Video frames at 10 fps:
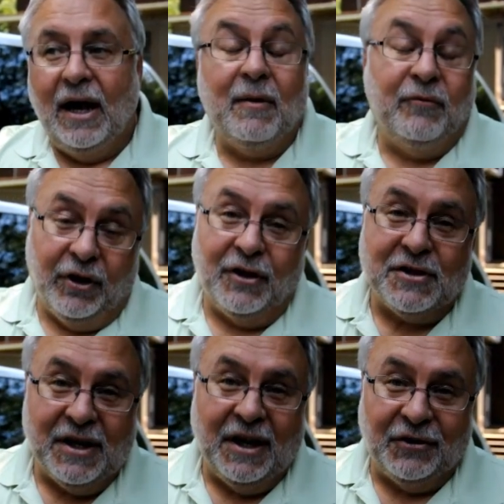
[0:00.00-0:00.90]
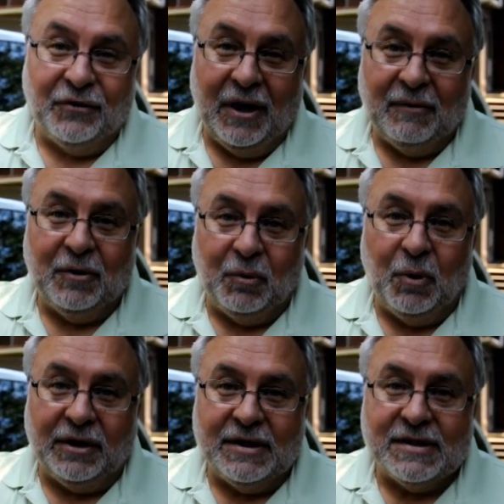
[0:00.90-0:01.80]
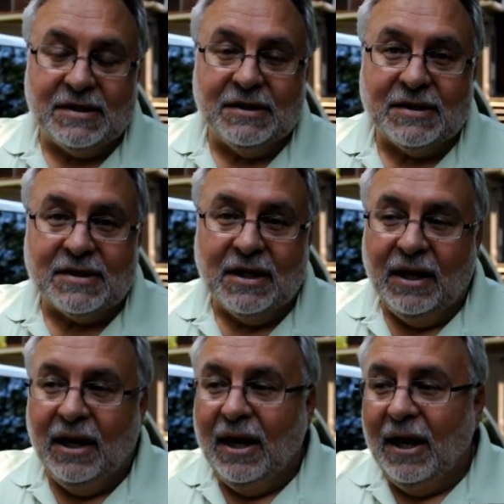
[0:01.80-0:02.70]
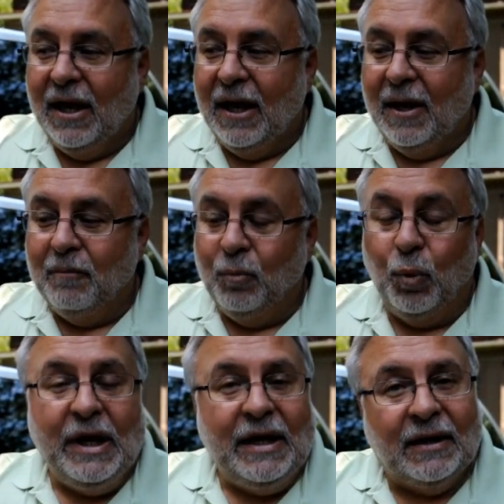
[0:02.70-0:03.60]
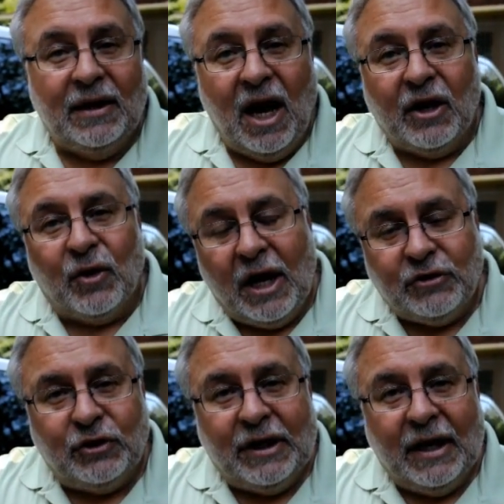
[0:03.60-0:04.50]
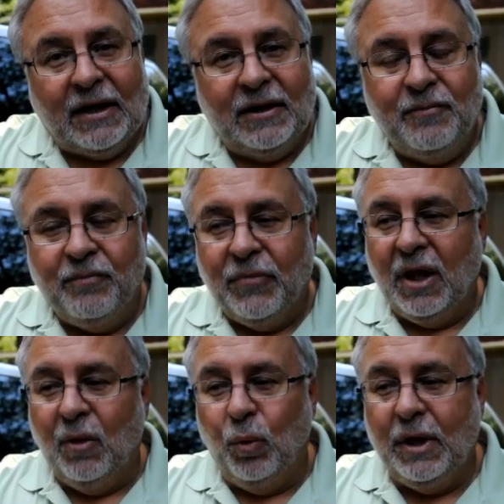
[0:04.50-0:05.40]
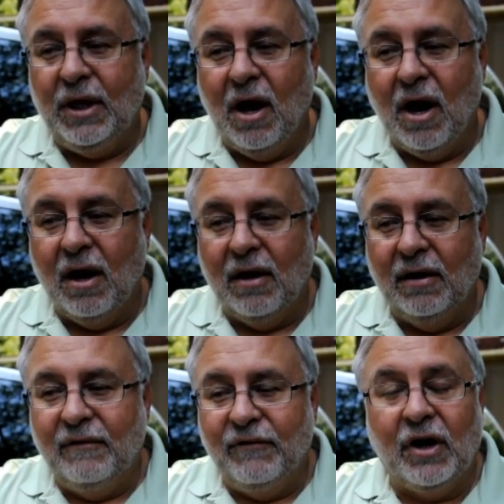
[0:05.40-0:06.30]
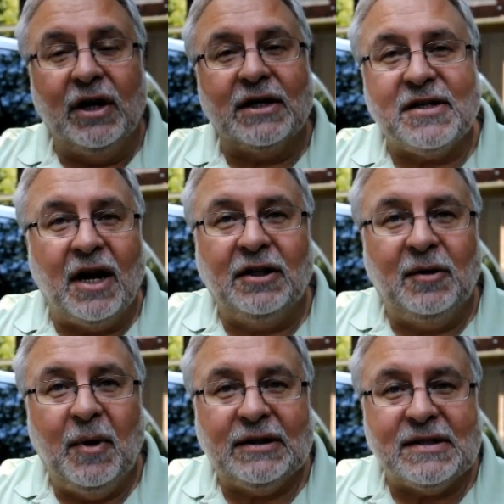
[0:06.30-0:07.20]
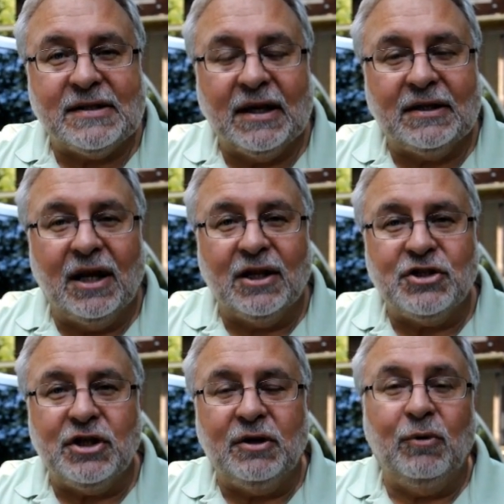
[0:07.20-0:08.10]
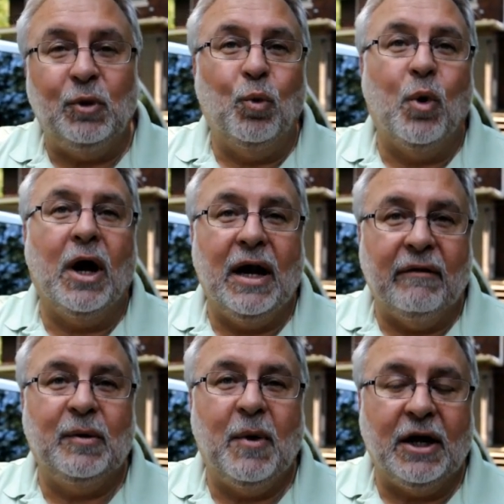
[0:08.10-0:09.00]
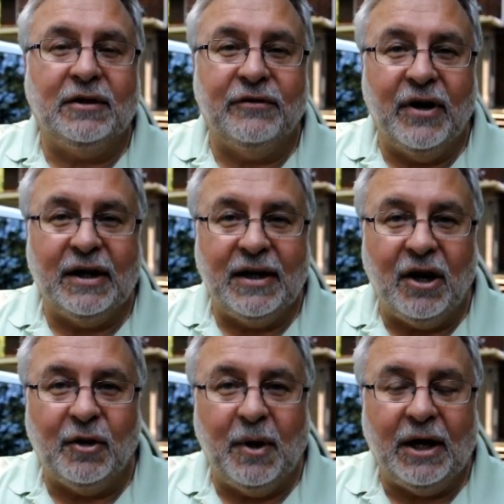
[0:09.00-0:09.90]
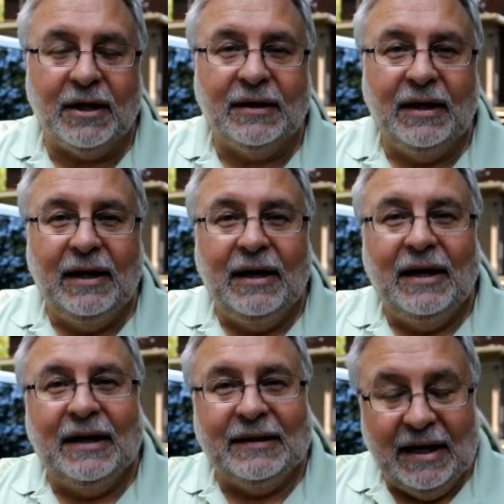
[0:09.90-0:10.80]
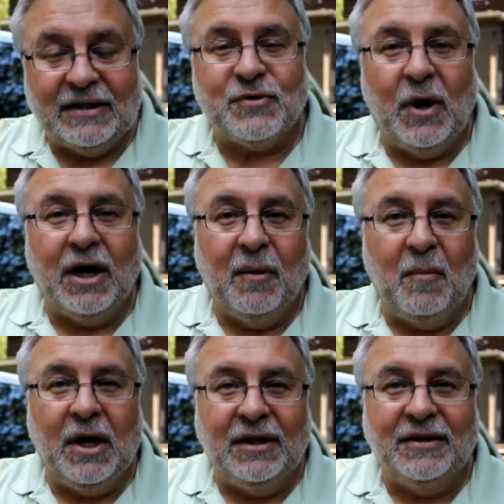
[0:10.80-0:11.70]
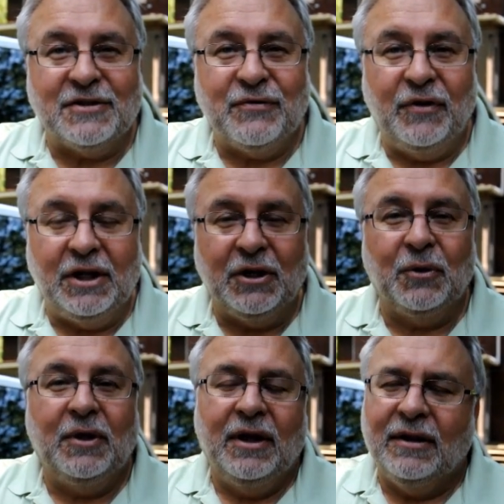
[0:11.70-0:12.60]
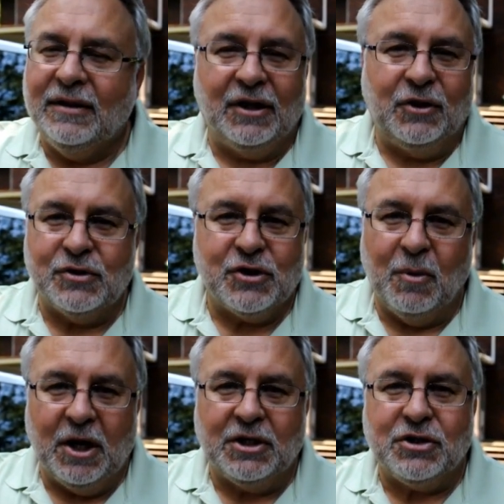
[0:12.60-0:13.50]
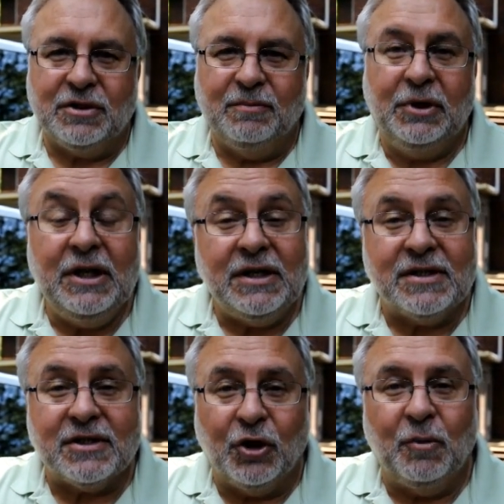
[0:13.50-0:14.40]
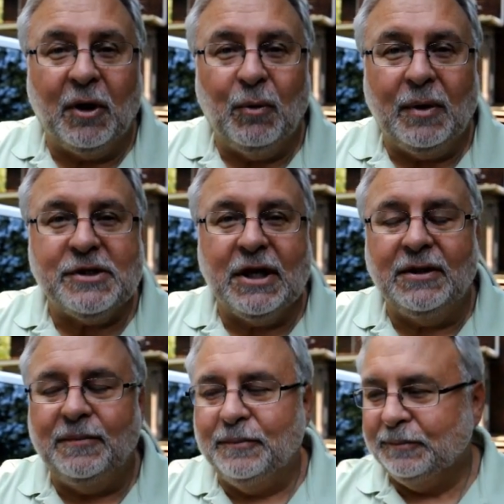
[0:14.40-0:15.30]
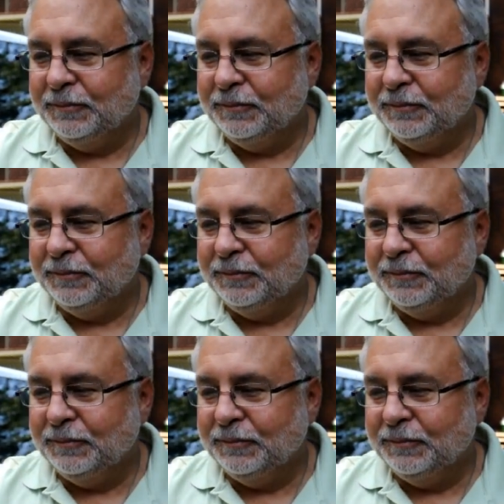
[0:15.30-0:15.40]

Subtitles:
I'm very satisfied with what this is. We at Auto Hydrotech, we are very excited about this technology. We want everybody to find out about it, and that's why I'm making this video. Thank you so much. Please go to my website.